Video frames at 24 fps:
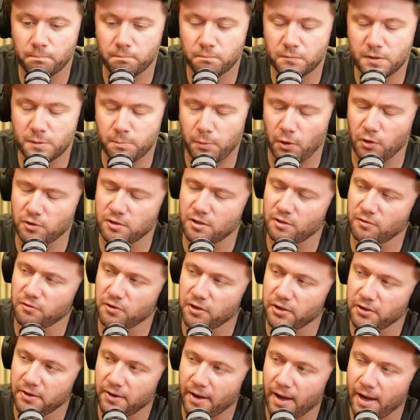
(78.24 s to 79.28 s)
Sponsors for
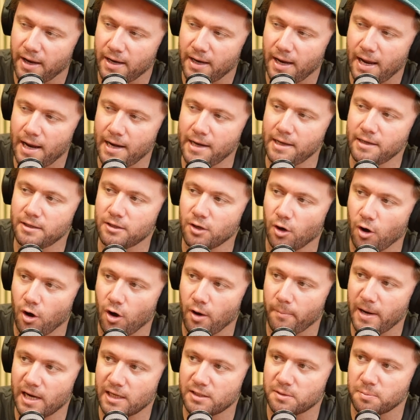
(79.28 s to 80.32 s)
the day.
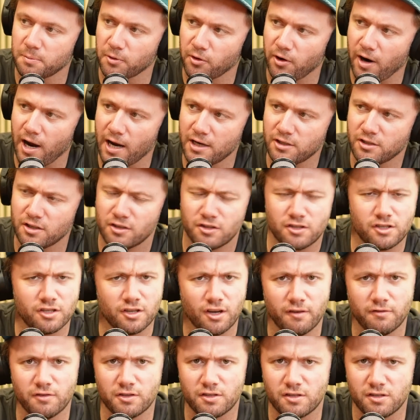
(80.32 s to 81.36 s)
Anytime Exploration
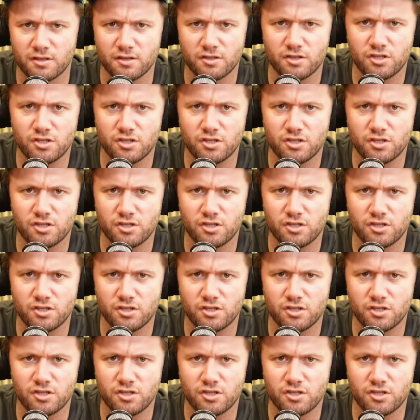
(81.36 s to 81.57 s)
Services,